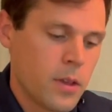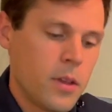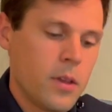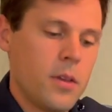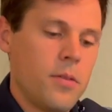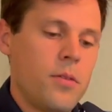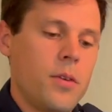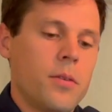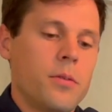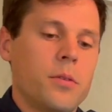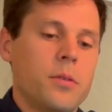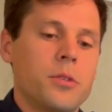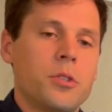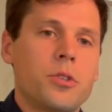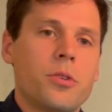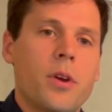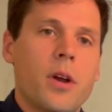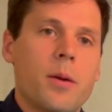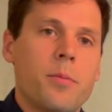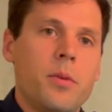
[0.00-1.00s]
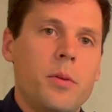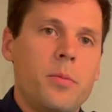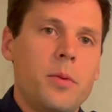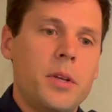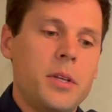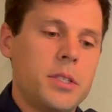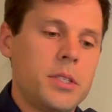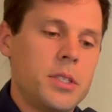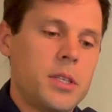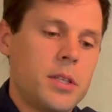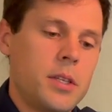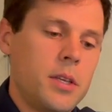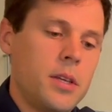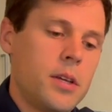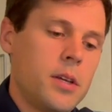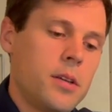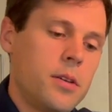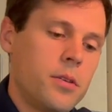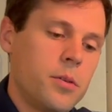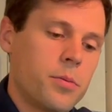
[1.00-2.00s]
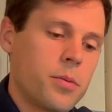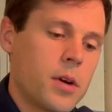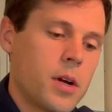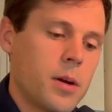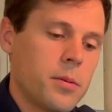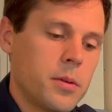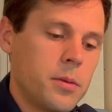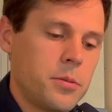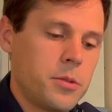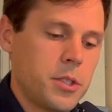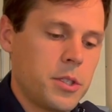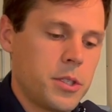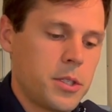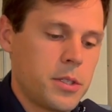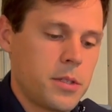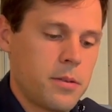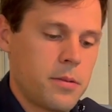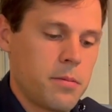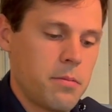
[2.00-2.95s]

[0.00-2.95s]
If you have little scrappy pieces at the end, no problem. Just